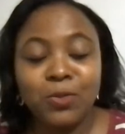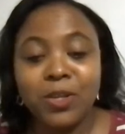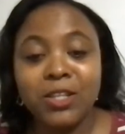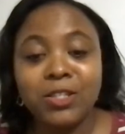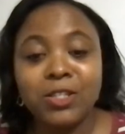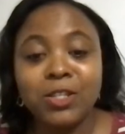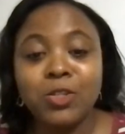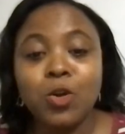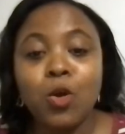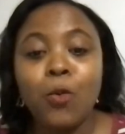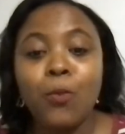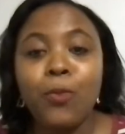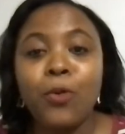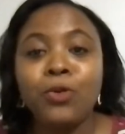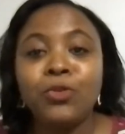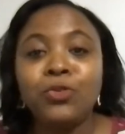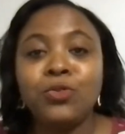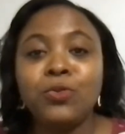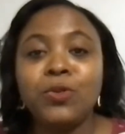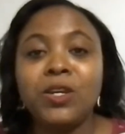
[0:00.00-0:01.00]
school. There's this
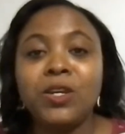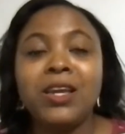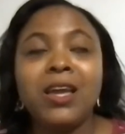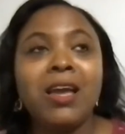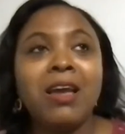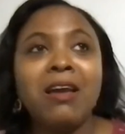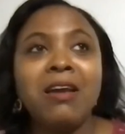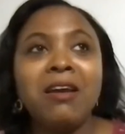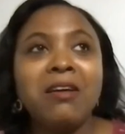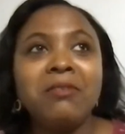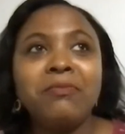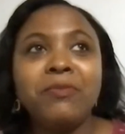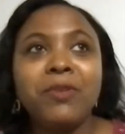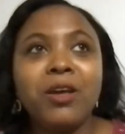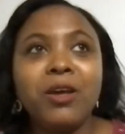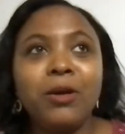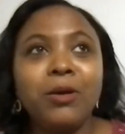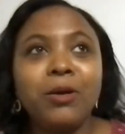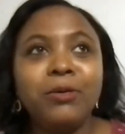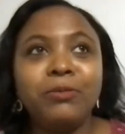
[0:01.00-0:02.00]
compulsory
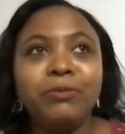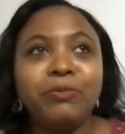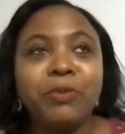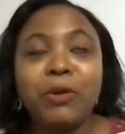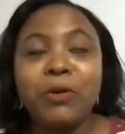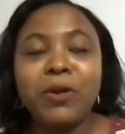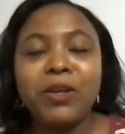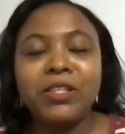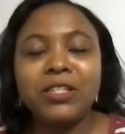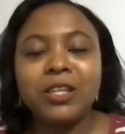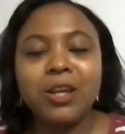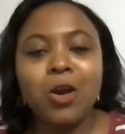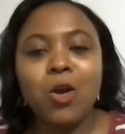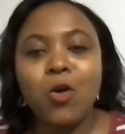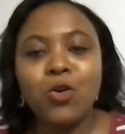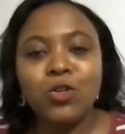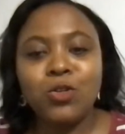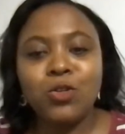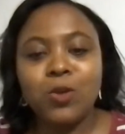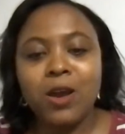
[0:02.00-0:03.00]
um, parenting
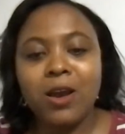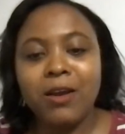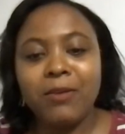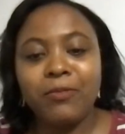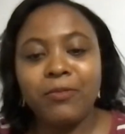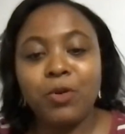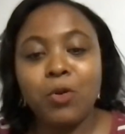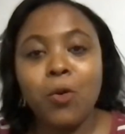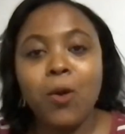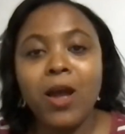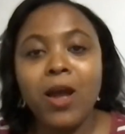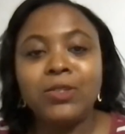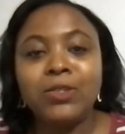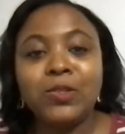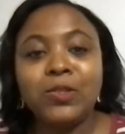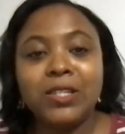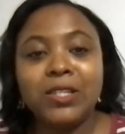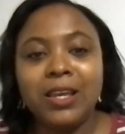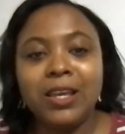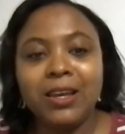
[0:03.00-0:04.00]
course you are required
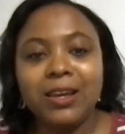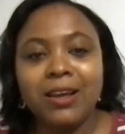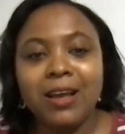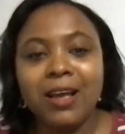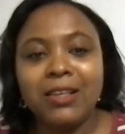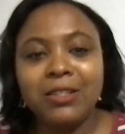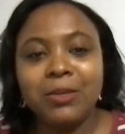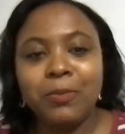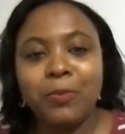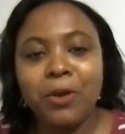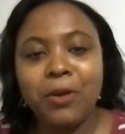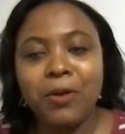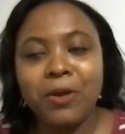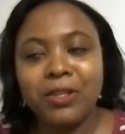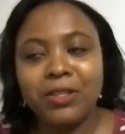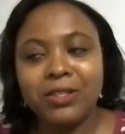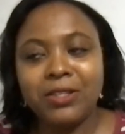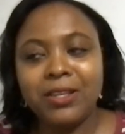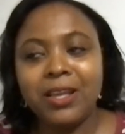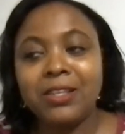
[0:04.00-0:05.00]
to take as a
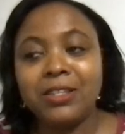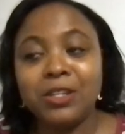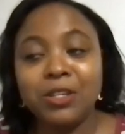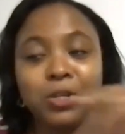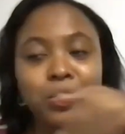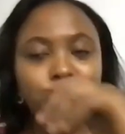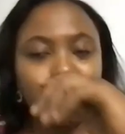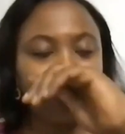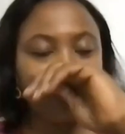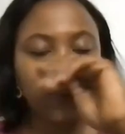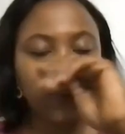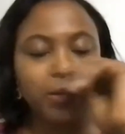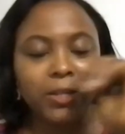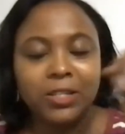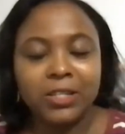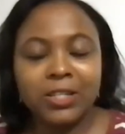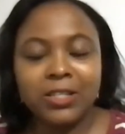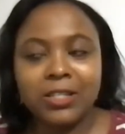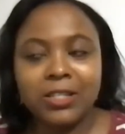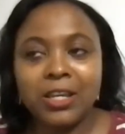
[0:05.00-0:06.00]
parent, as a new
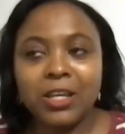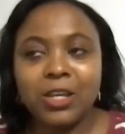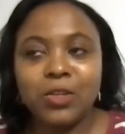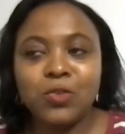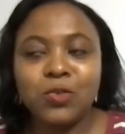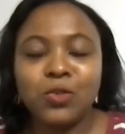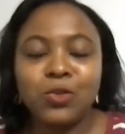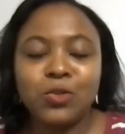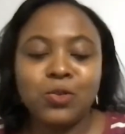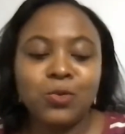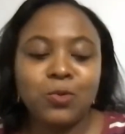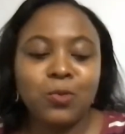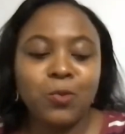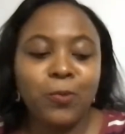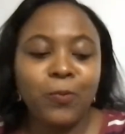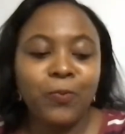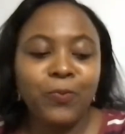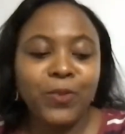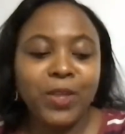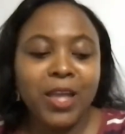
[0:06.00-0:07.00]
parent, in taking to the
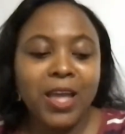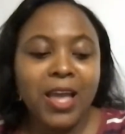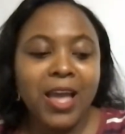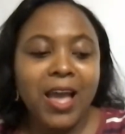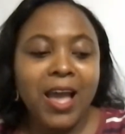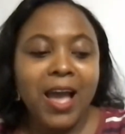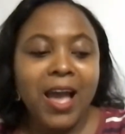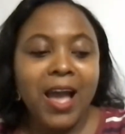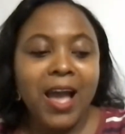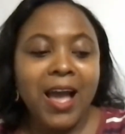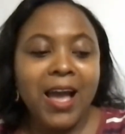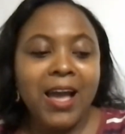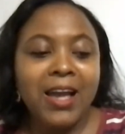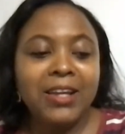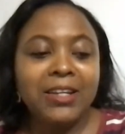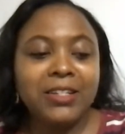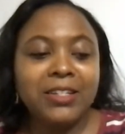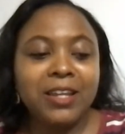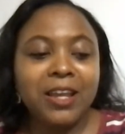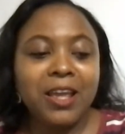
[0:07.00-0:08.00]
school.
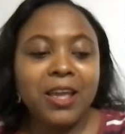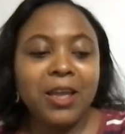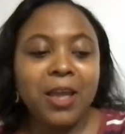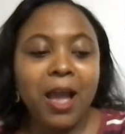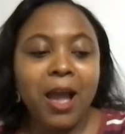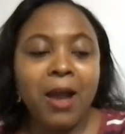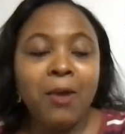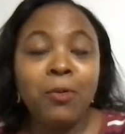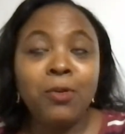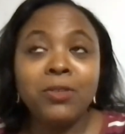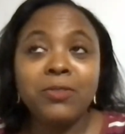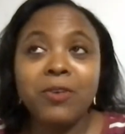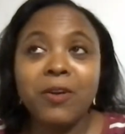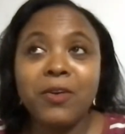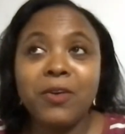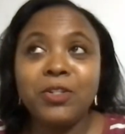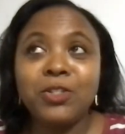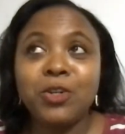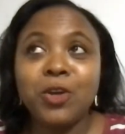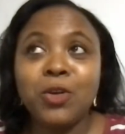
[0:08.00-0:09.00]
And I was
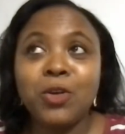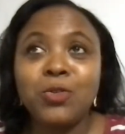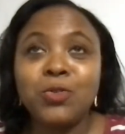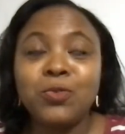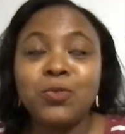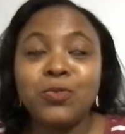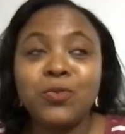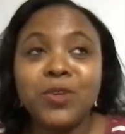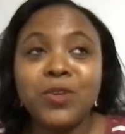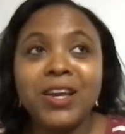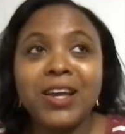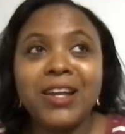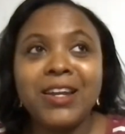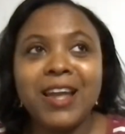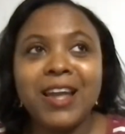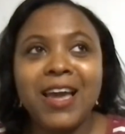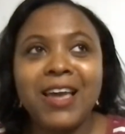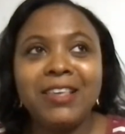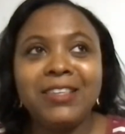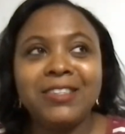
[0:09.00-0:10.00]
very shocked to
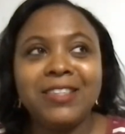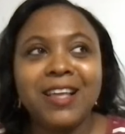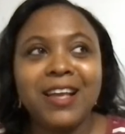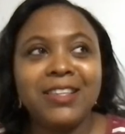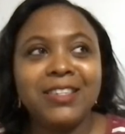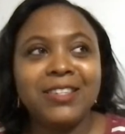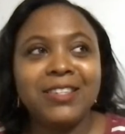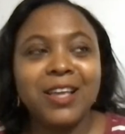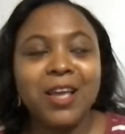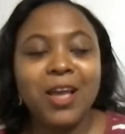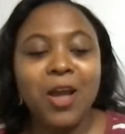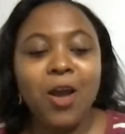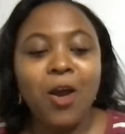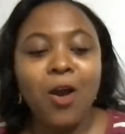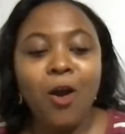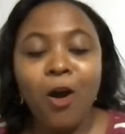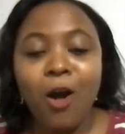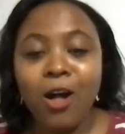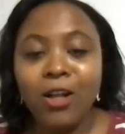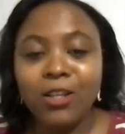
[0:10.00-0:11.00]
realize that
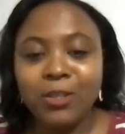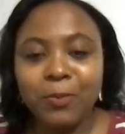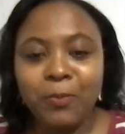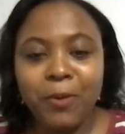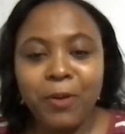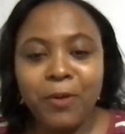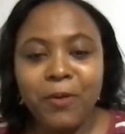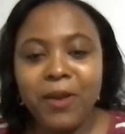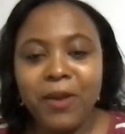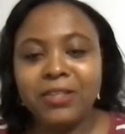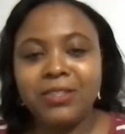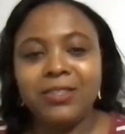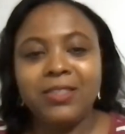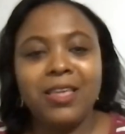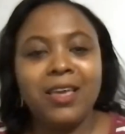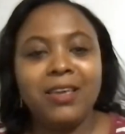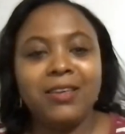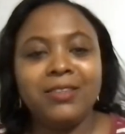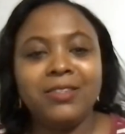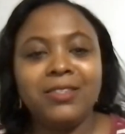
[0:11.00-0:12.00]
all the parents
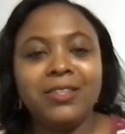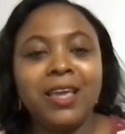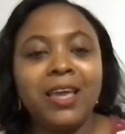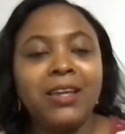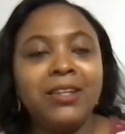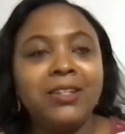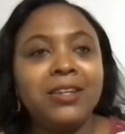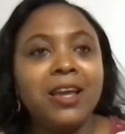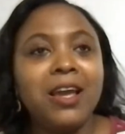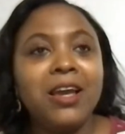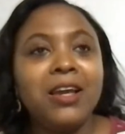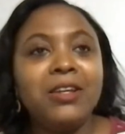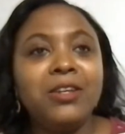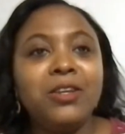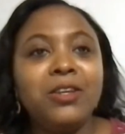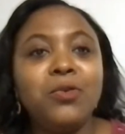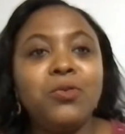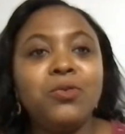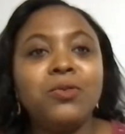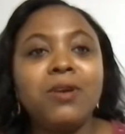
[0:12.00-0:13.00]
there said
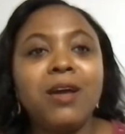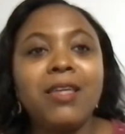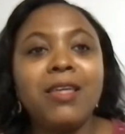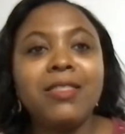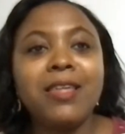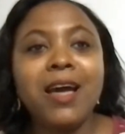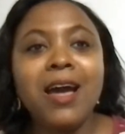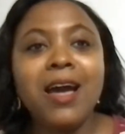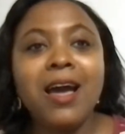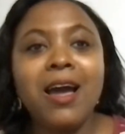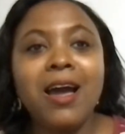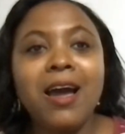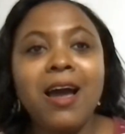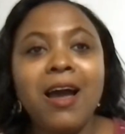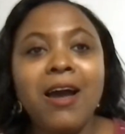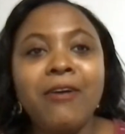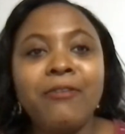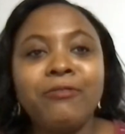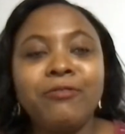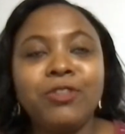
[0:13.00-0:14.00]
they would rather
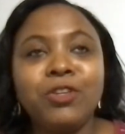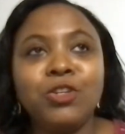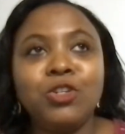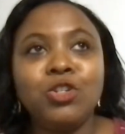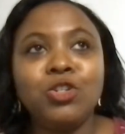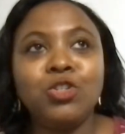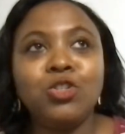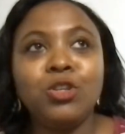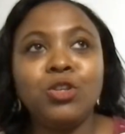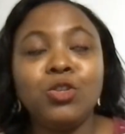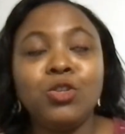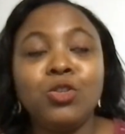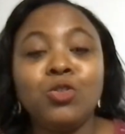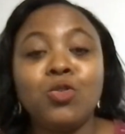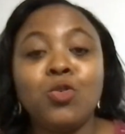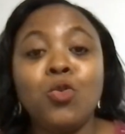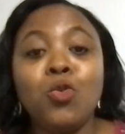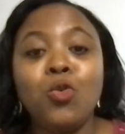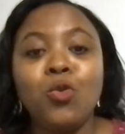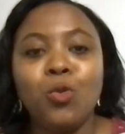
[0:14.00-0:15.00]
have the, the
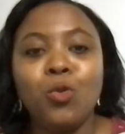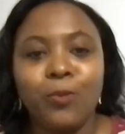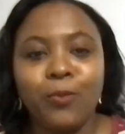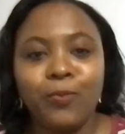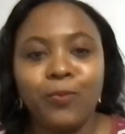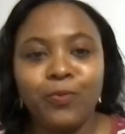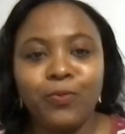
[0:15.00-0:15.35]
school